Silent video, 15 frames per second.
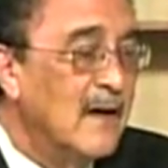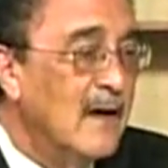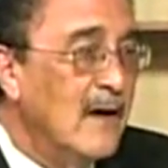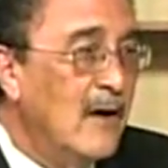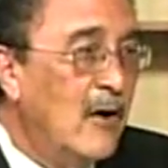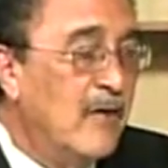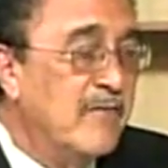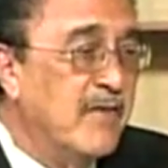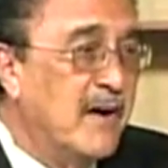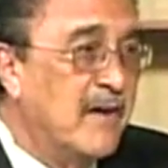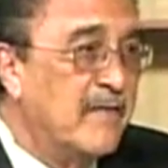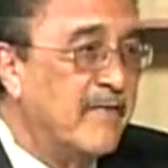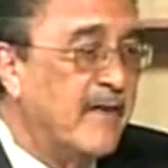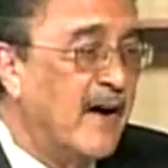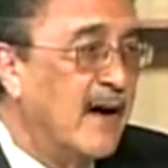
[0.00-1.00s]
or
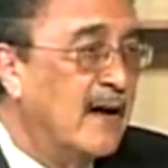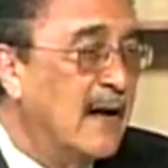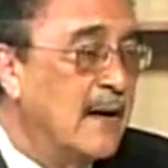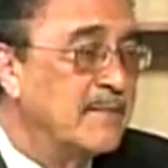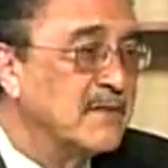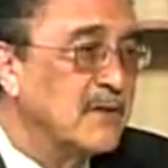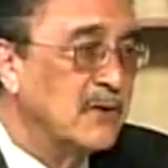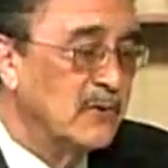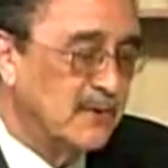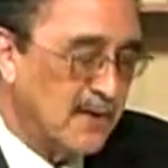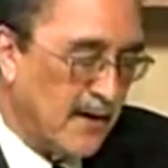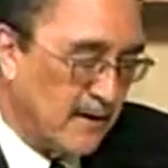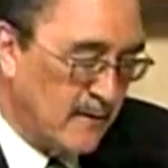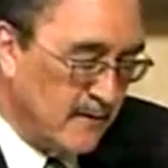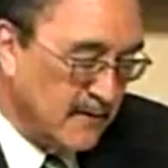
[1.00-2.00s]
verifying absolute
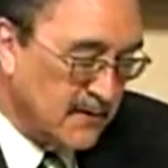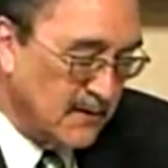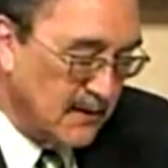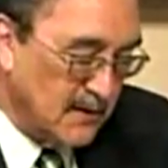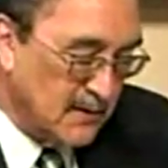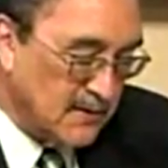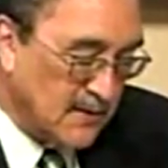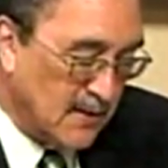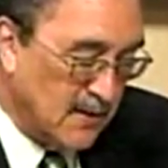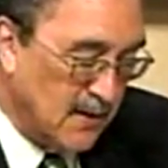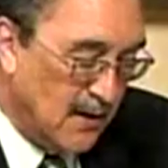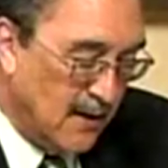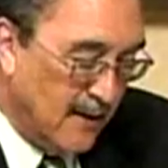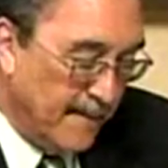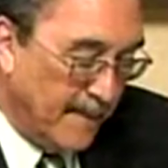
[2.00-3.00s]
accuracy. They said
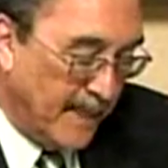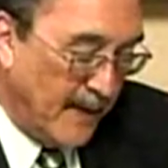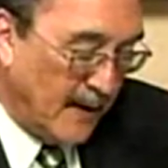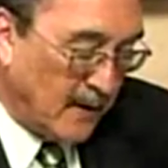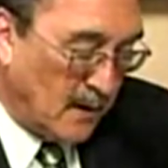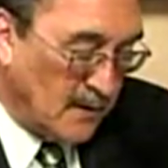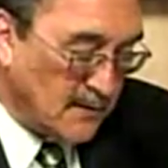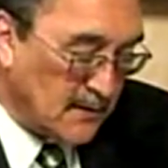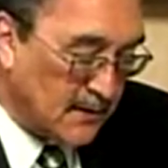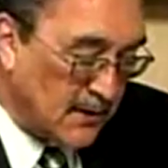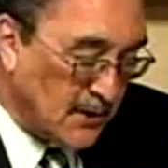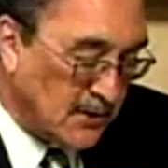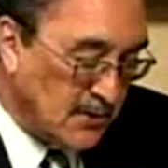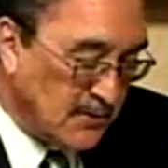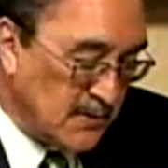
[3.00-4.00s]
they had
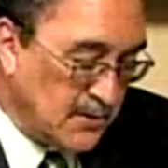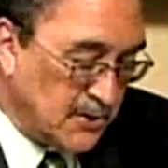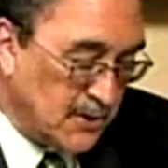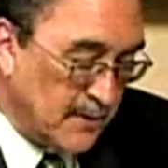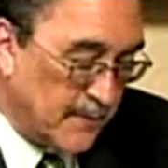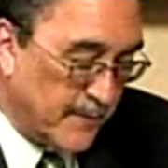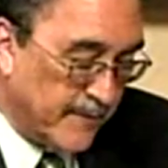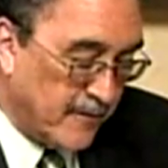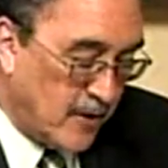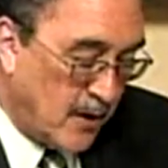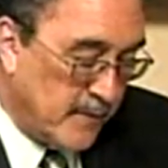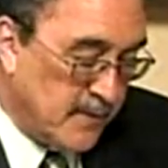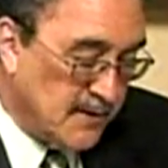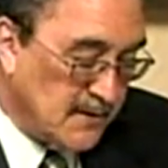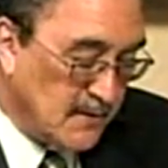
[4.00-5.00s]
consultations with the Chamber of
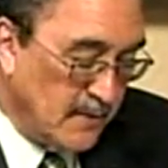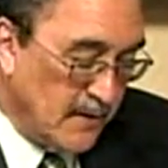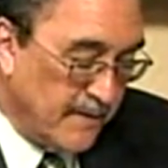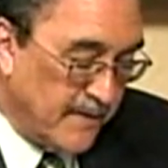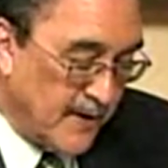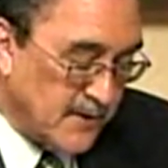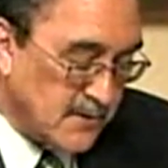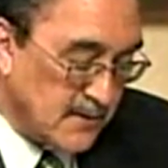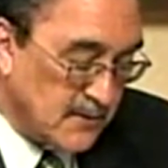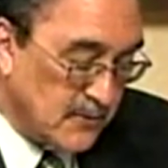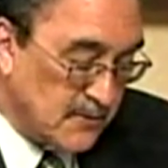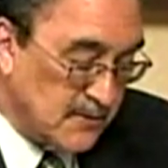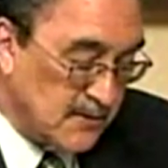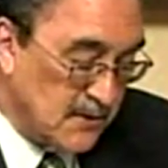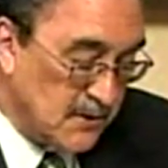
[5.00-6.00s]
Commerce, the Manufacturers
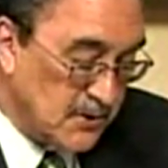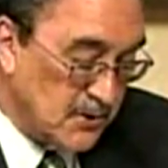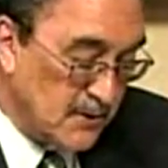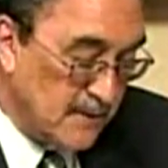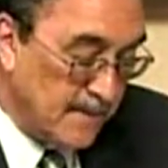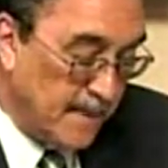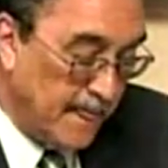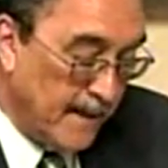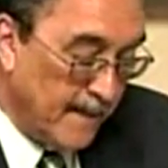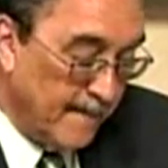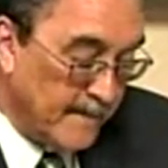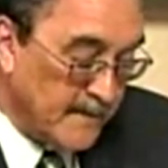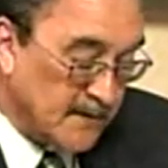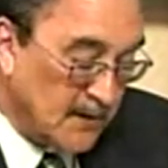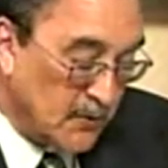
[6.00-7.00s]
Association,
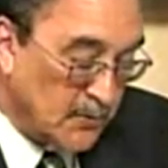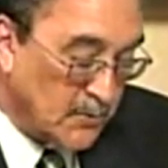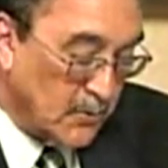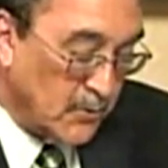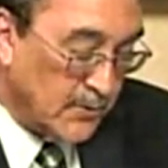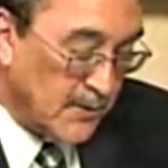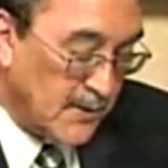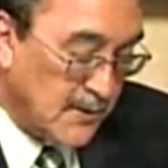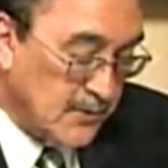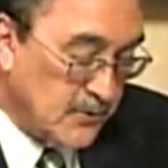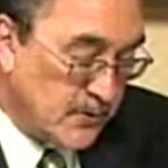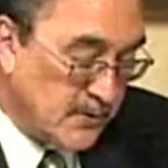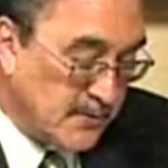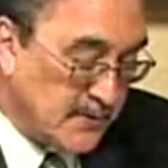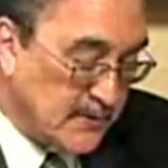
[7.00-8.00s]
St. Lucia Hotel and
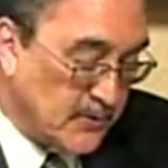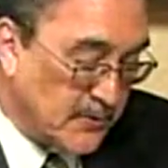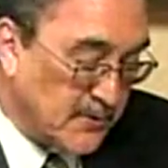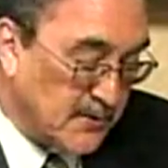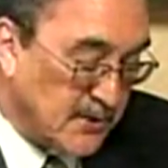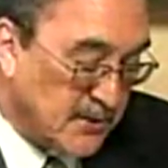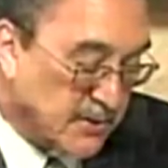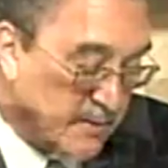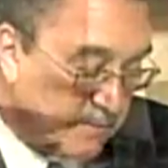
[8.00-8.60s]
Tourism Association,